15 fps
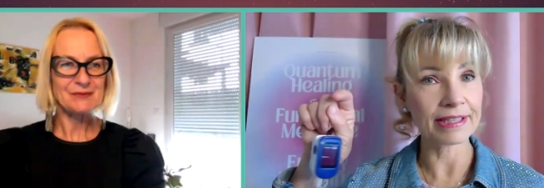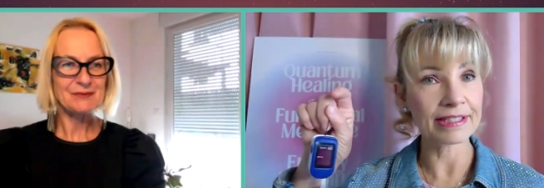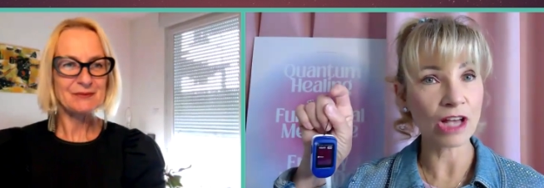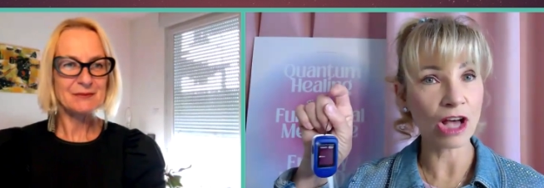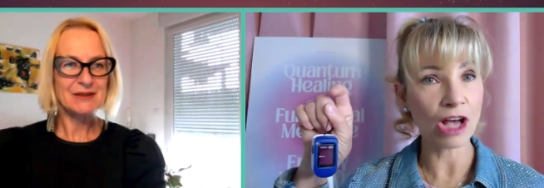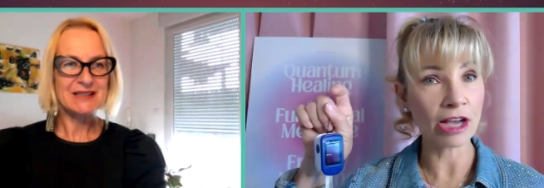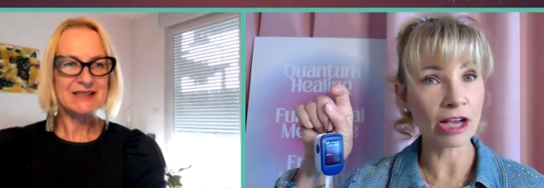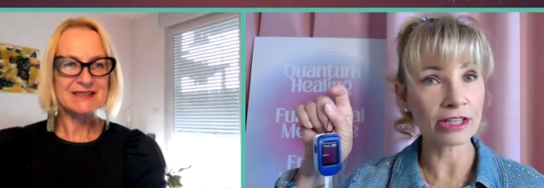Speaker 1: is
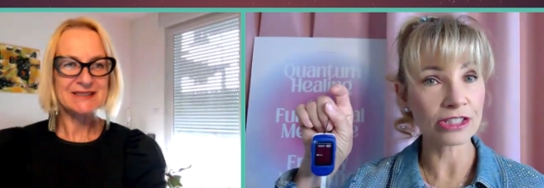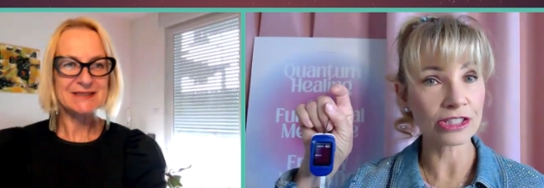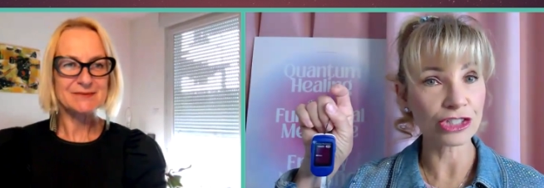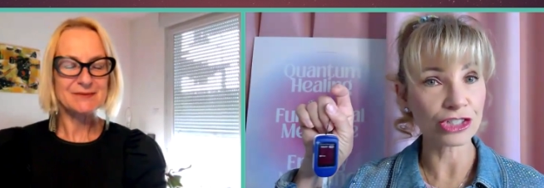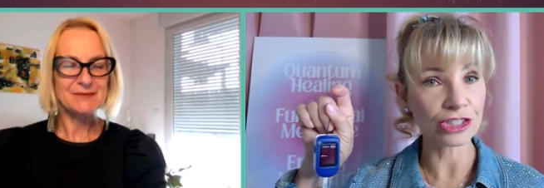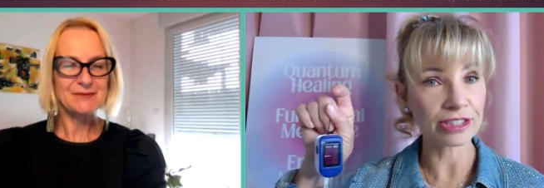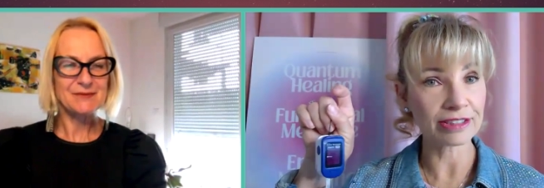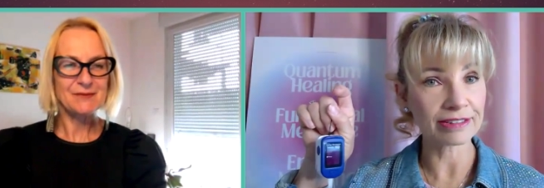
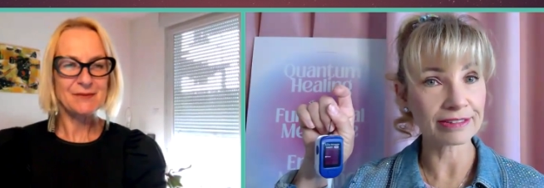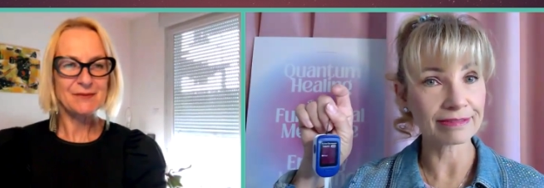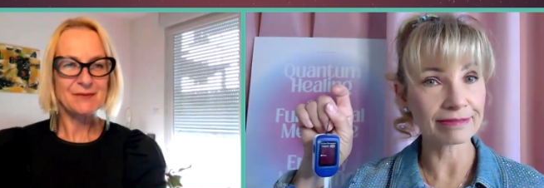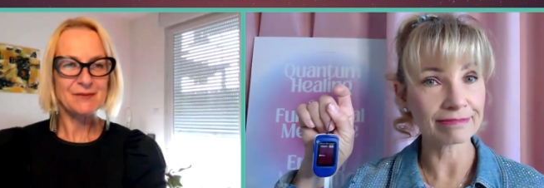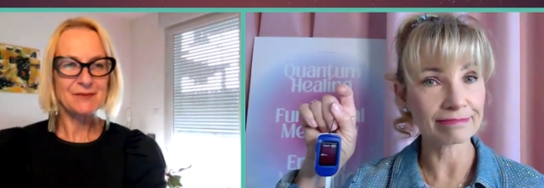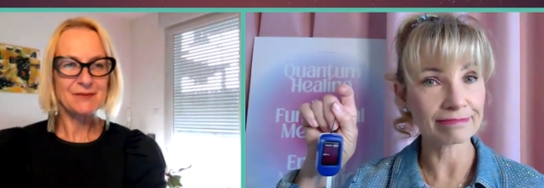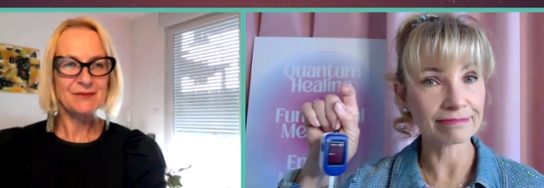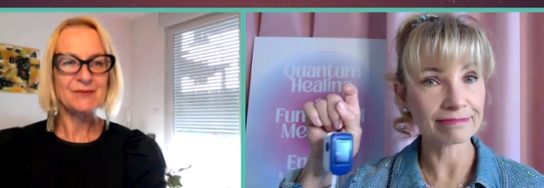oxygen.
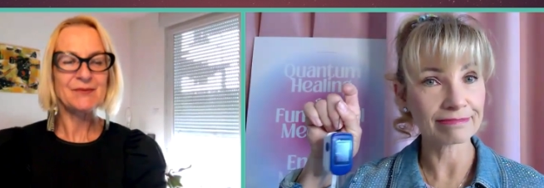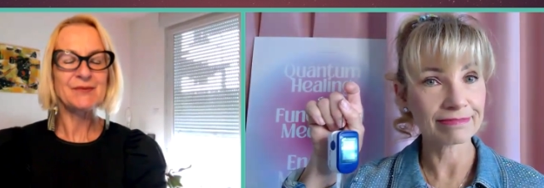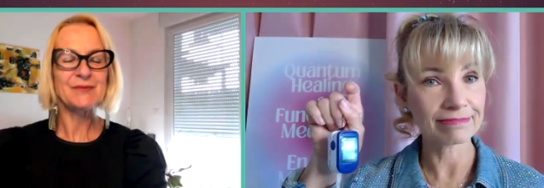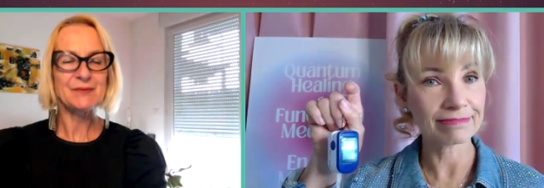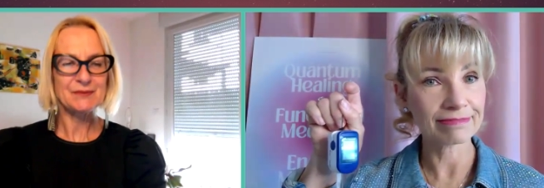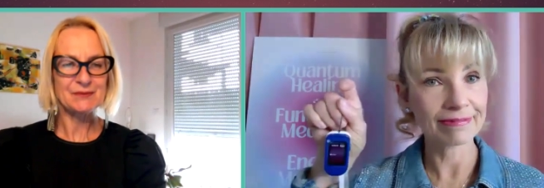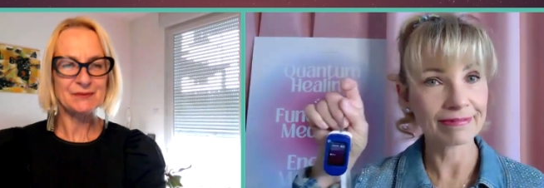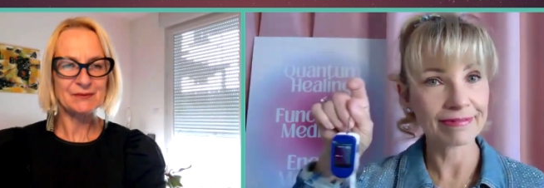
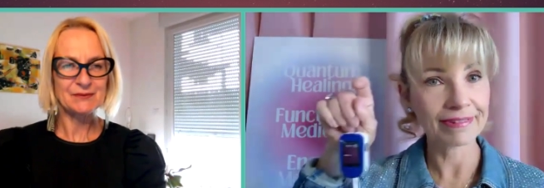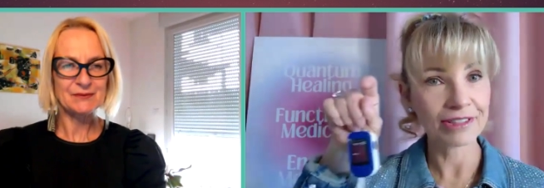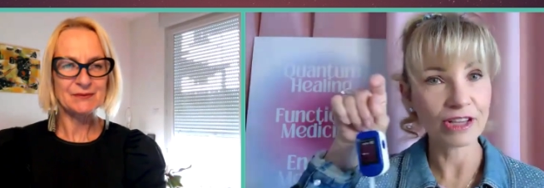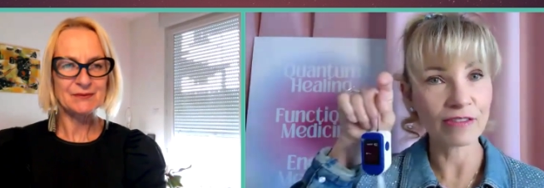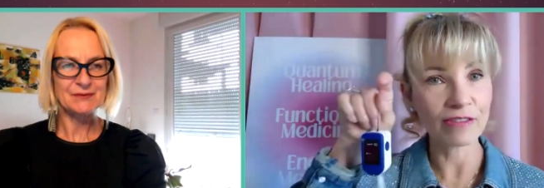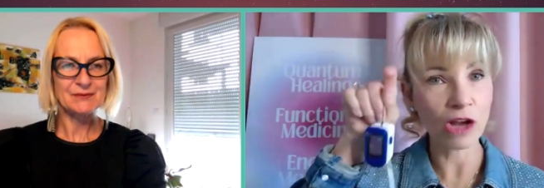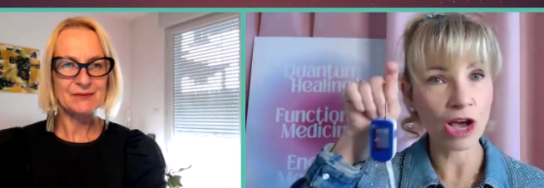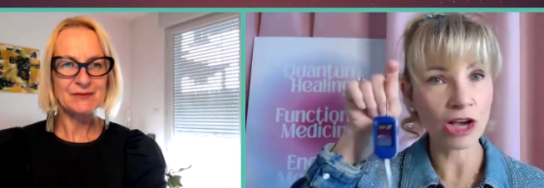Mm-hmm.
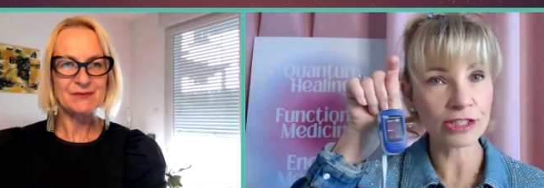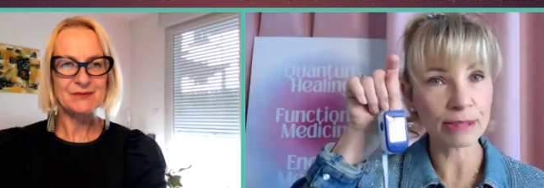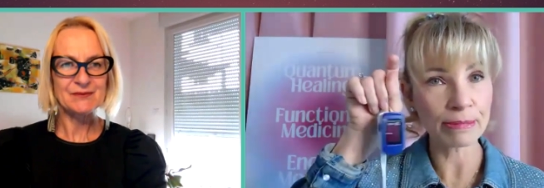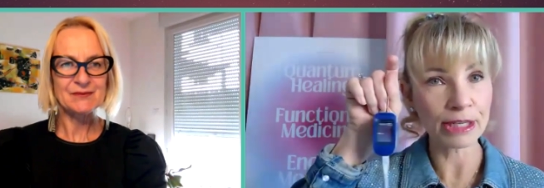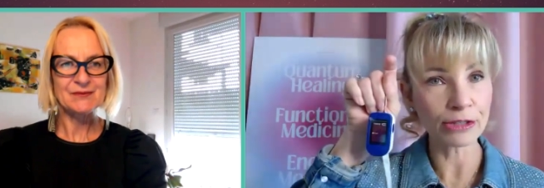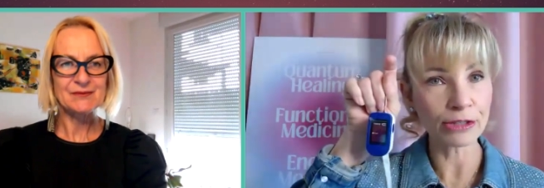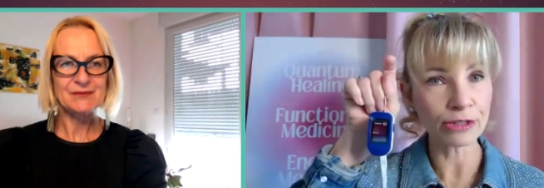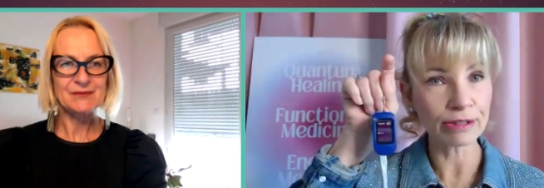You have an
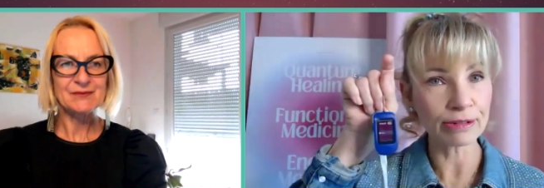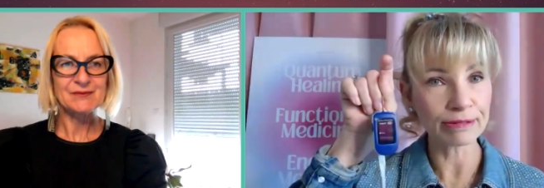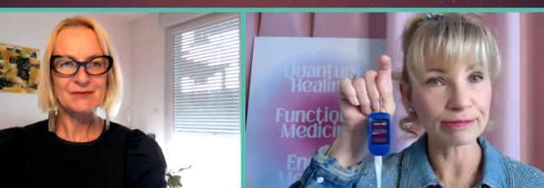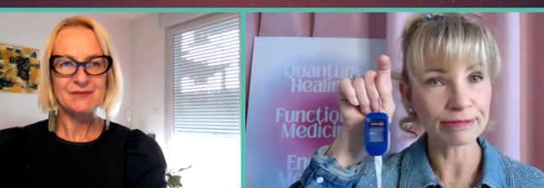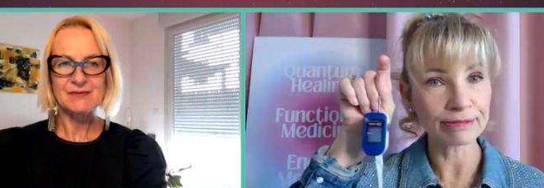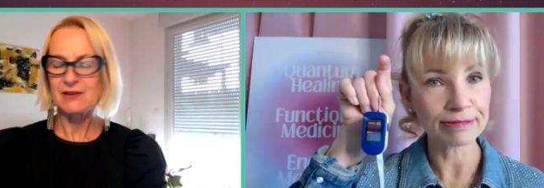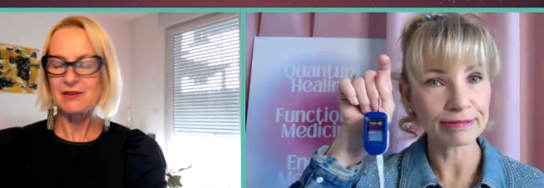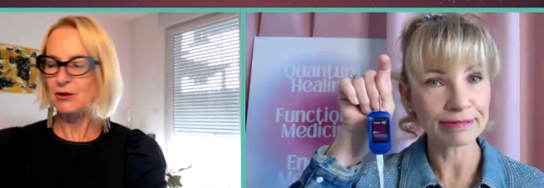oximeter?
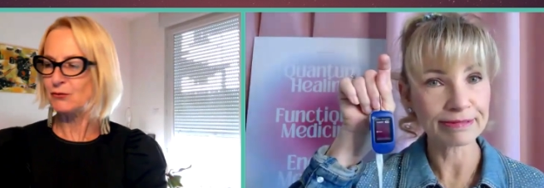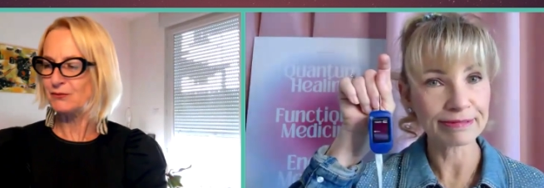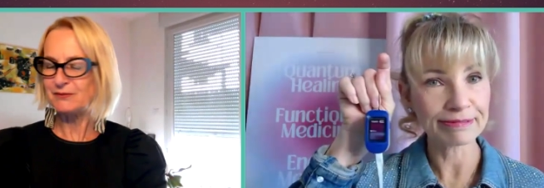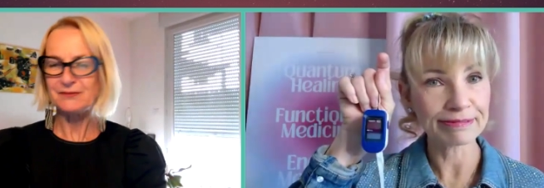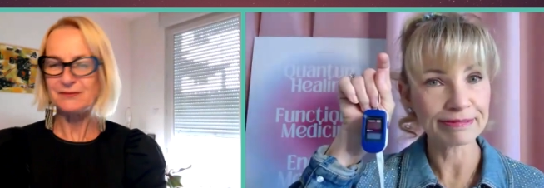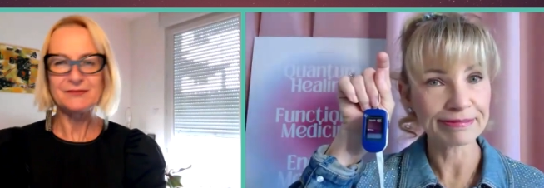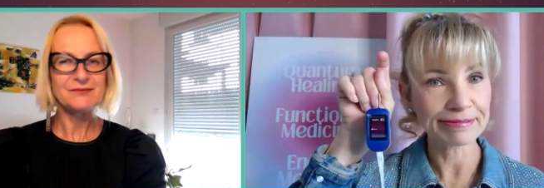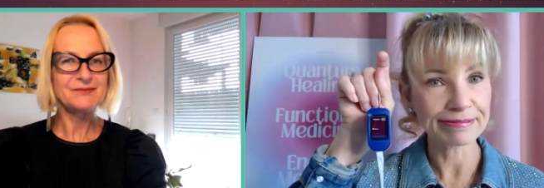Nope.
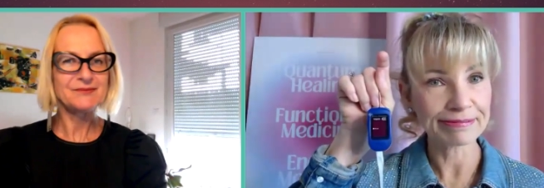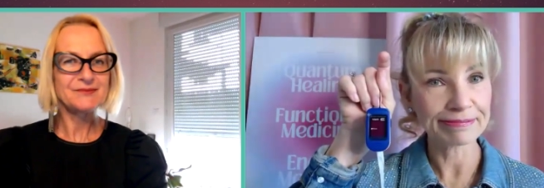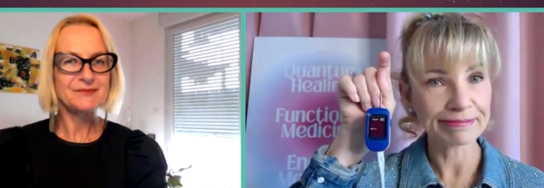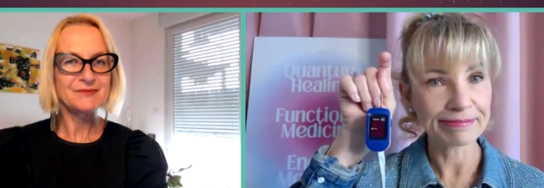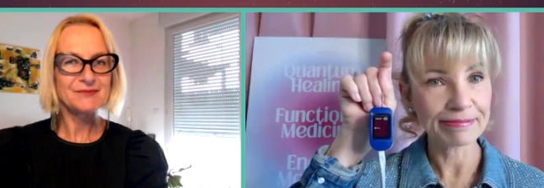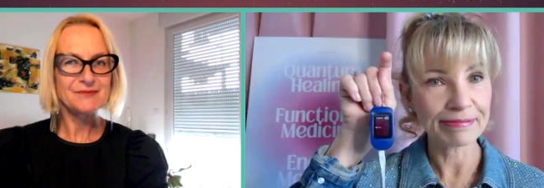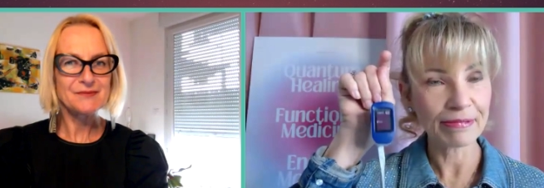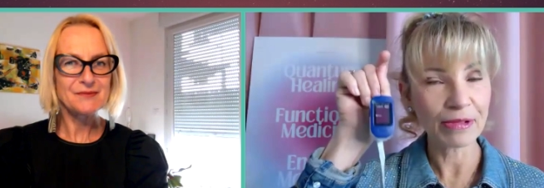
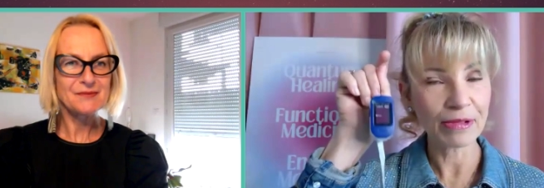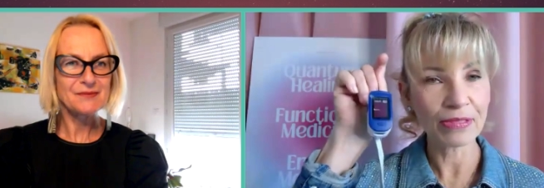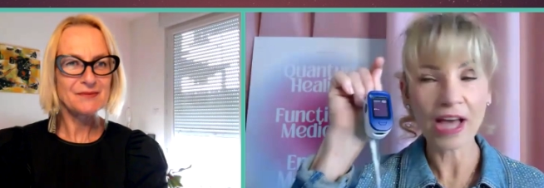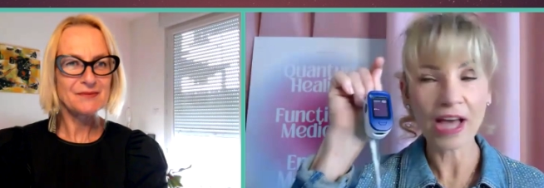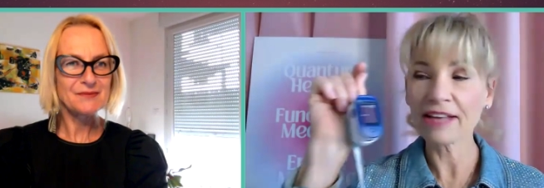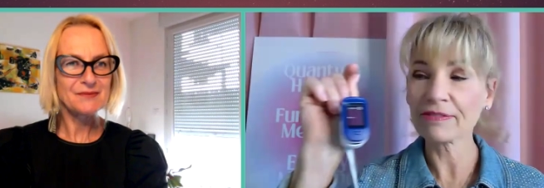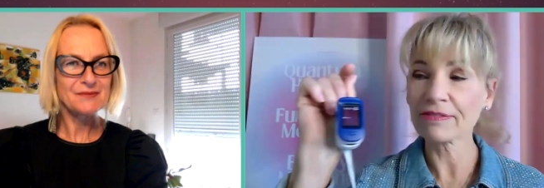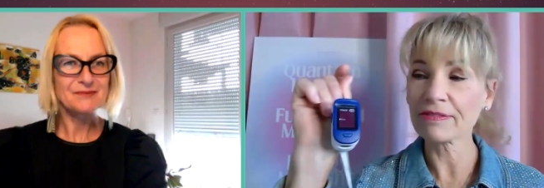Well,
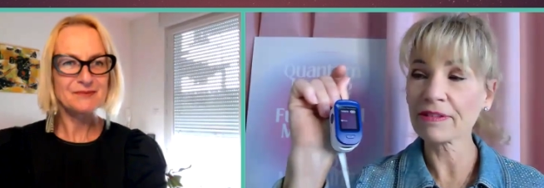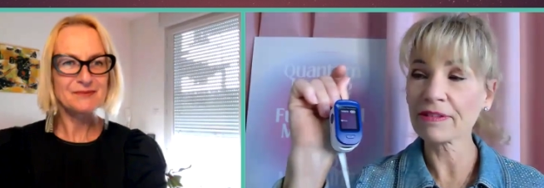I